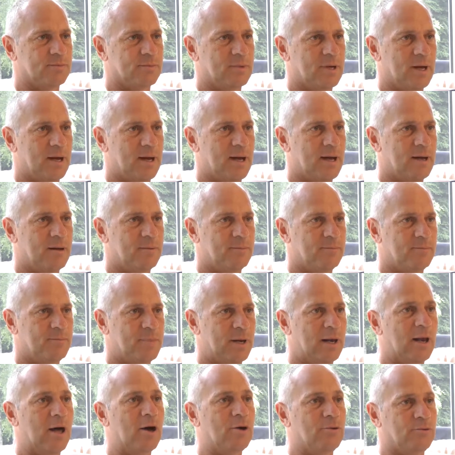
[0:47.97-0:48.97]

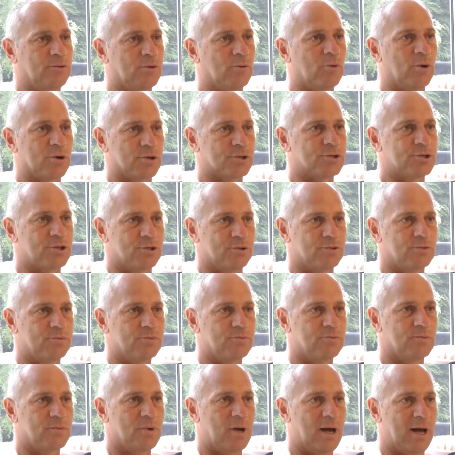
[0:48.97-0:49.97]
below the one or two
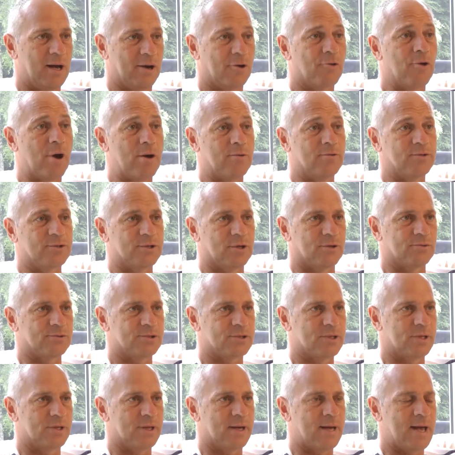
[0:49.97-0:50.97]
great results
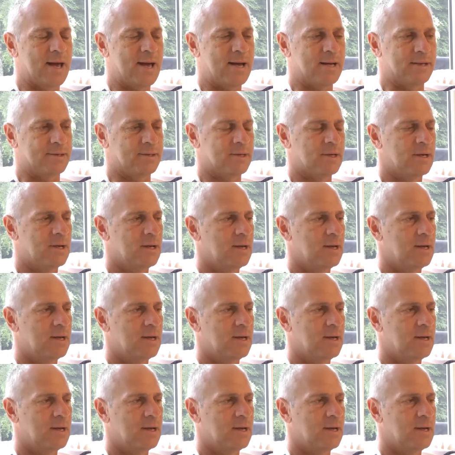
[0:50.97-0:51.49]
that they had.